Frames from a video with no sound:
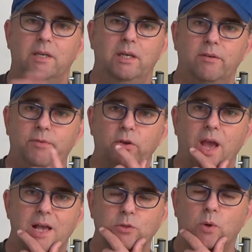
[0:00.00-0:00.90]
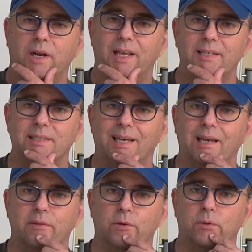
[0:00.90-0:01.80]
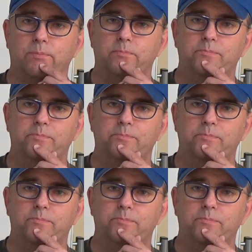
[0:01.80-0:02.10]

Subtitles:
if you guys want to get together